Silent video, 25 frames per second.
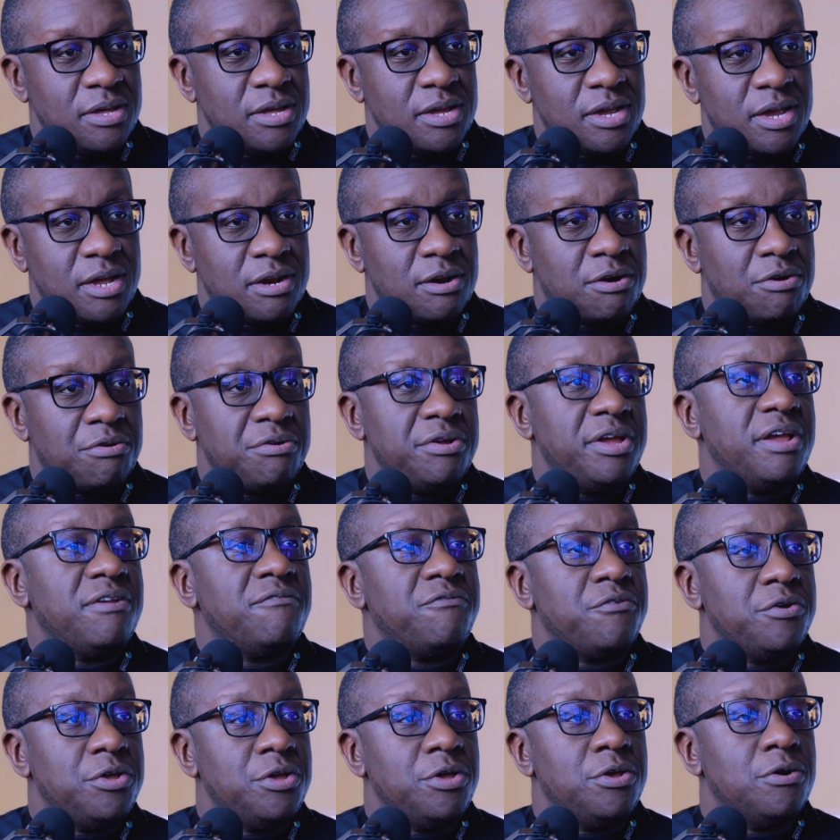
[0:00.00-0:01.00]
can create
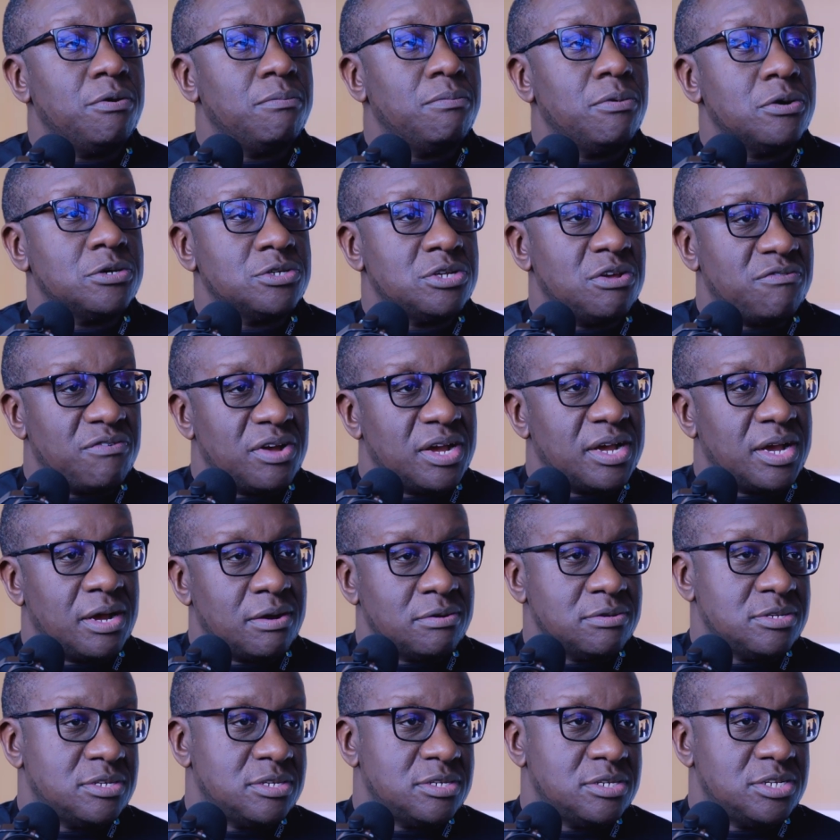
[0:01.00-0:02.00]
for you your books of
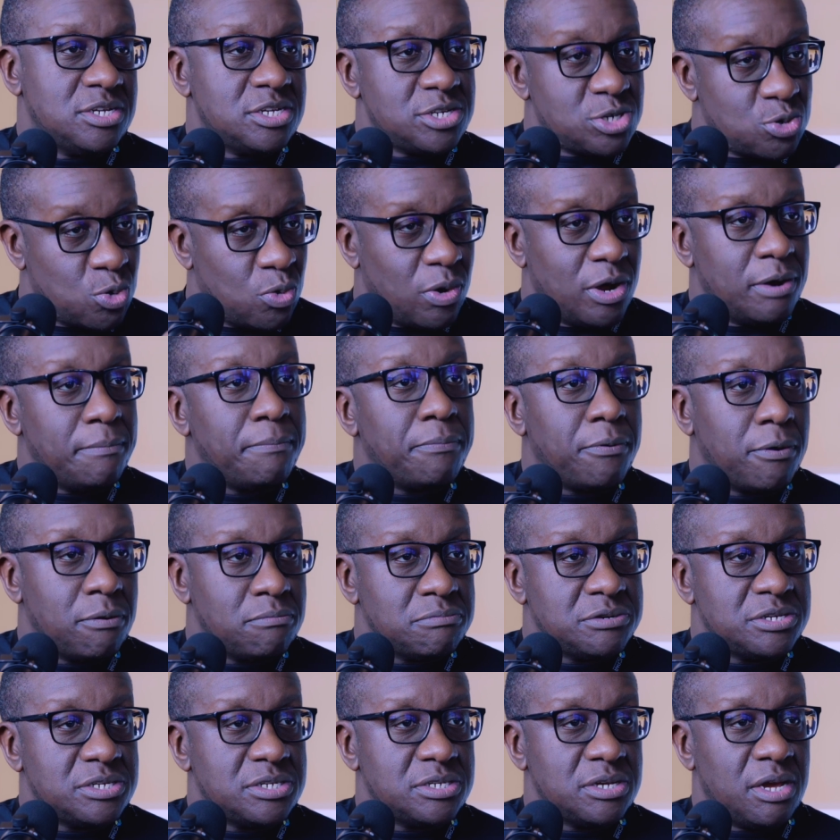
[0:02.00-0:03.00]
accounts. Just one
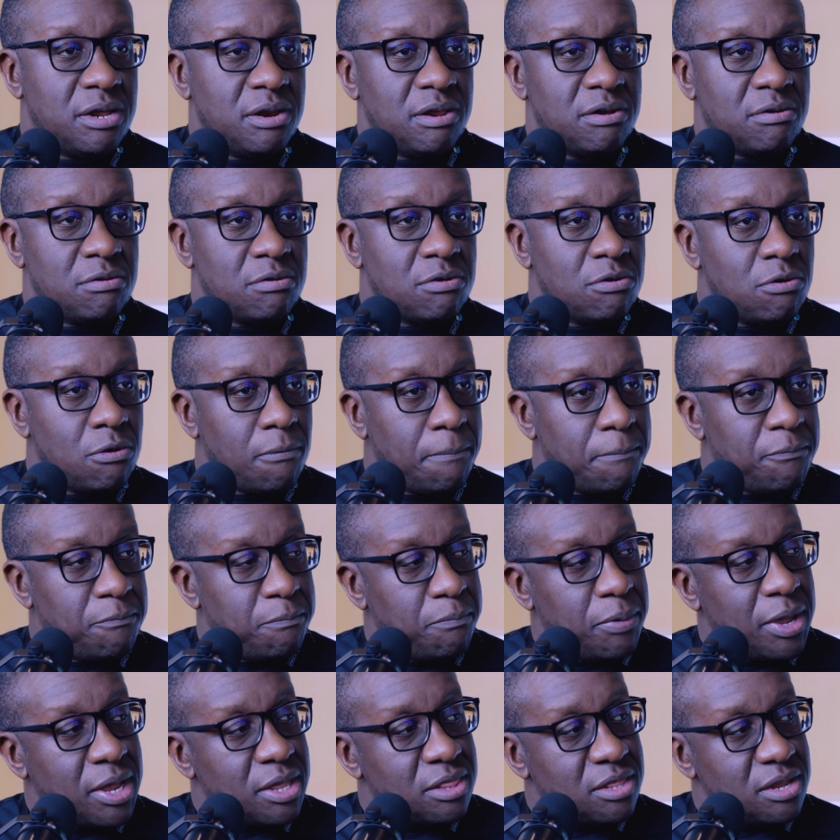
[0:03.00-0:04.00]
prompt, and it will go
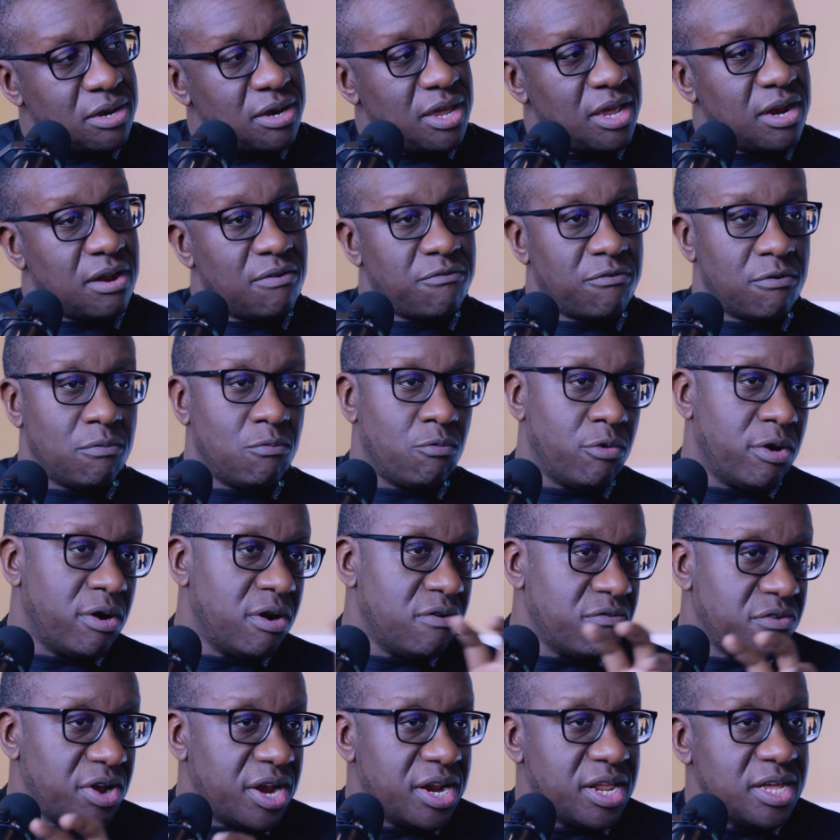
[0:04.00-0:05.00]
pick the data from
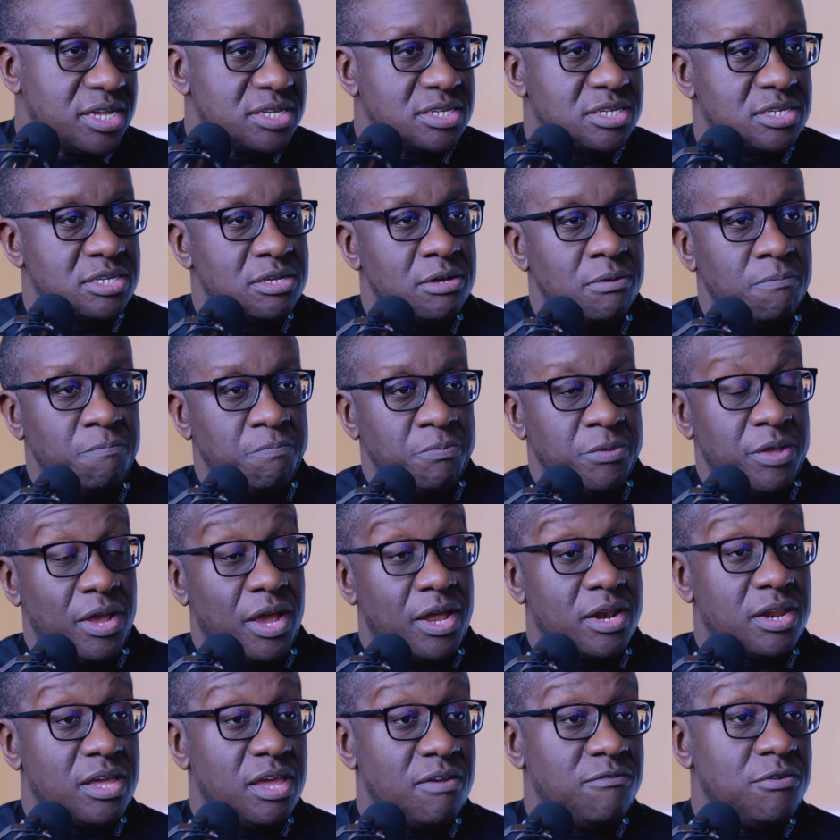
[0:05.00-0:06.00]
wherever it is
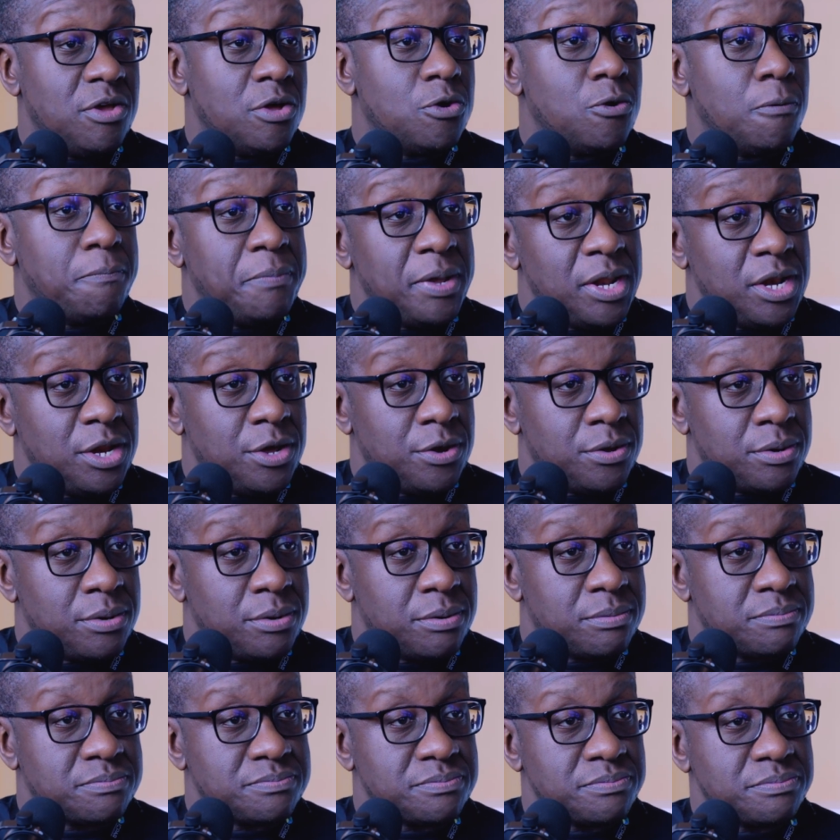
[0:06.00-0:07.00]
and give you an opinion.
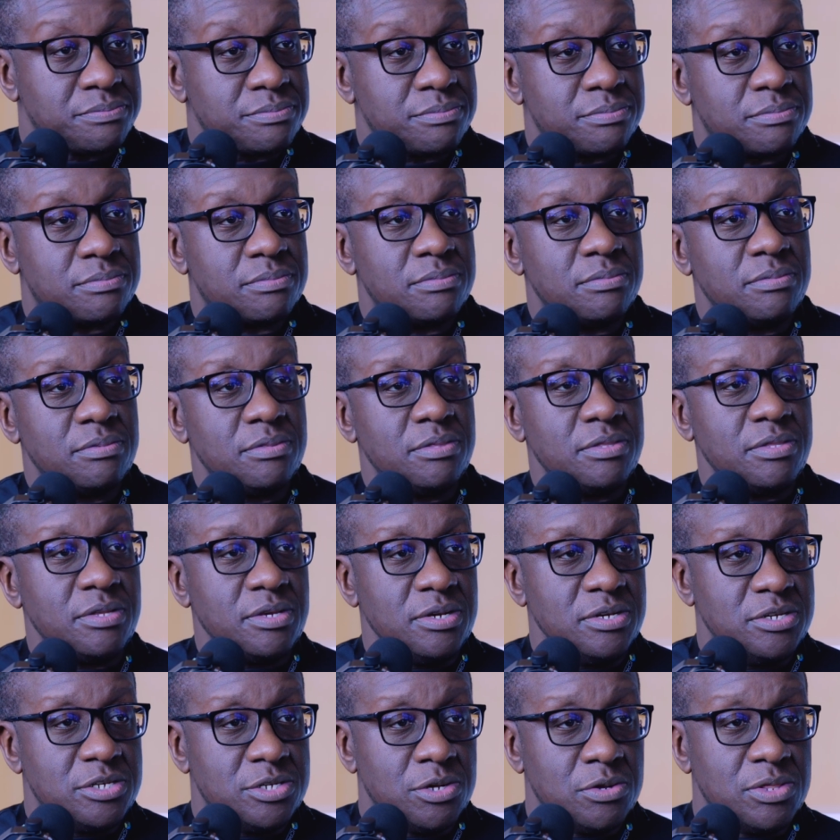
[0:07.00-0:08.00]

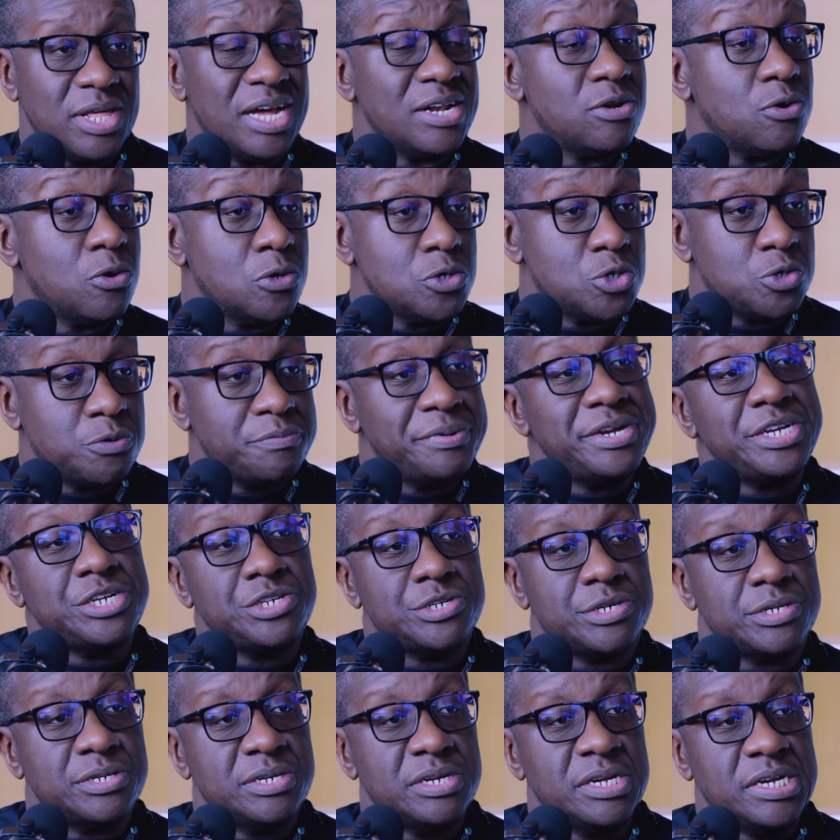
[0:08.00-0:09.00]
So that
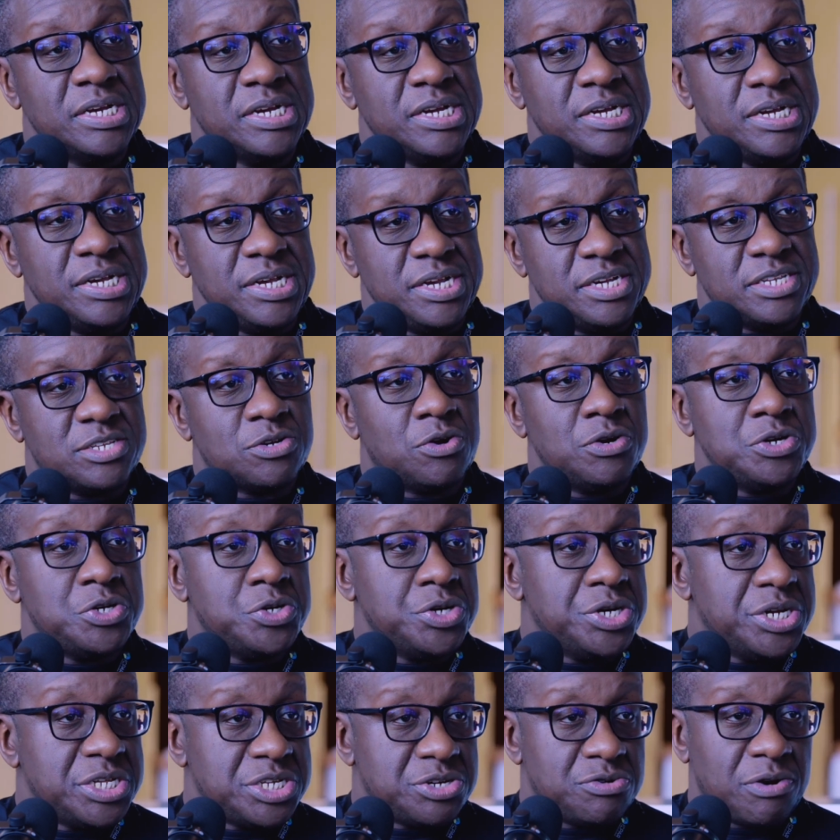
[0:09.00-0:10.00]
automation is going to
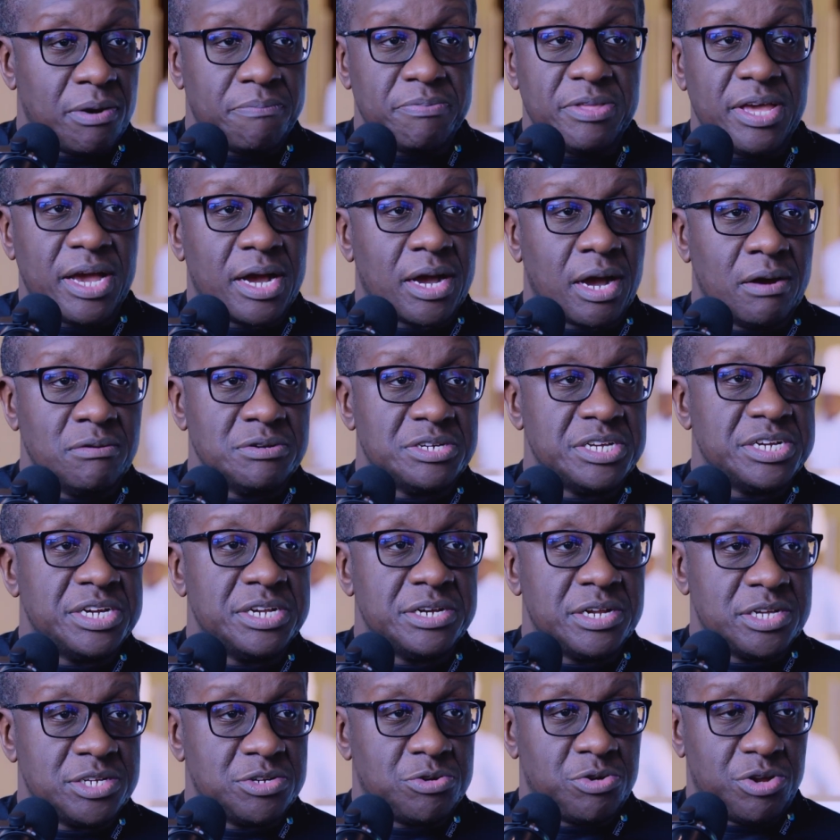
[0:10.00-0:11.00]
disrupt the accounting
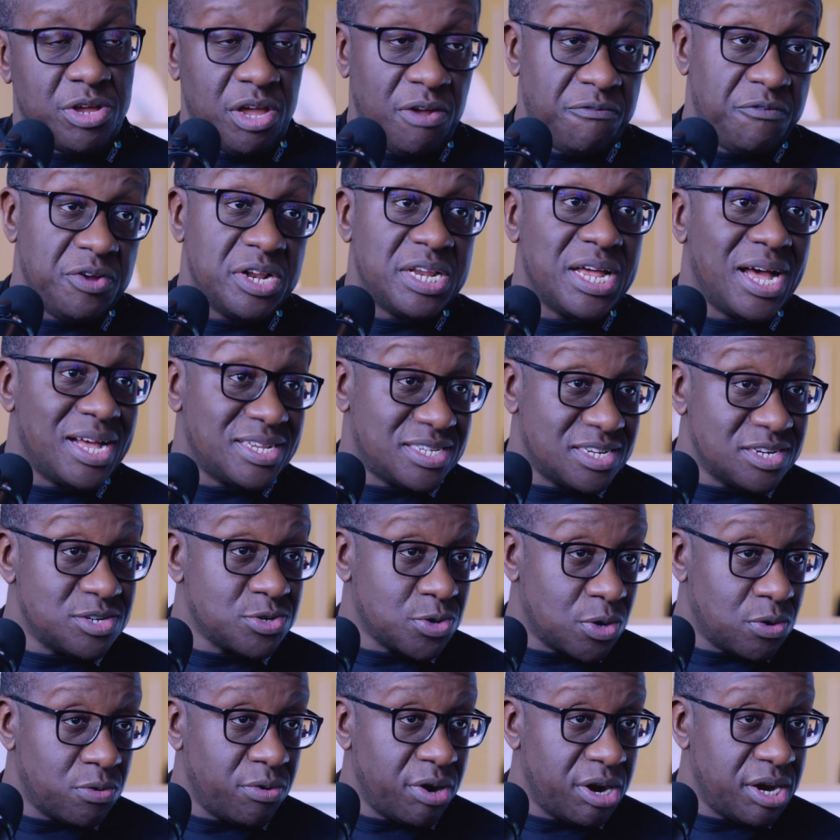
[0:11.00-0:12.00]
industry if it hasn't
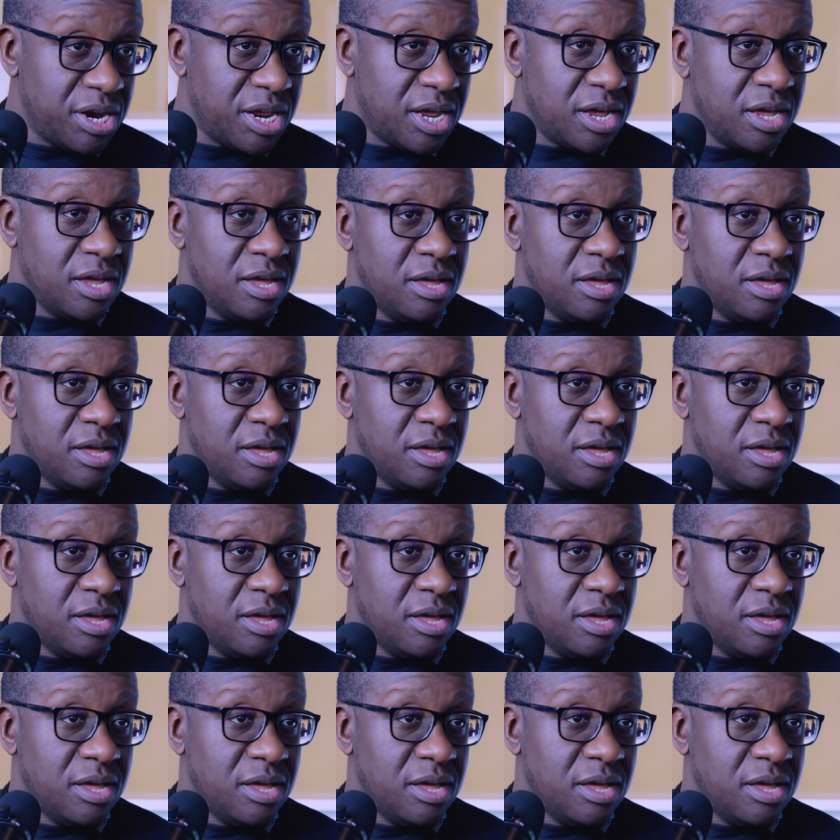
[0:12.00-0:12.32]
already.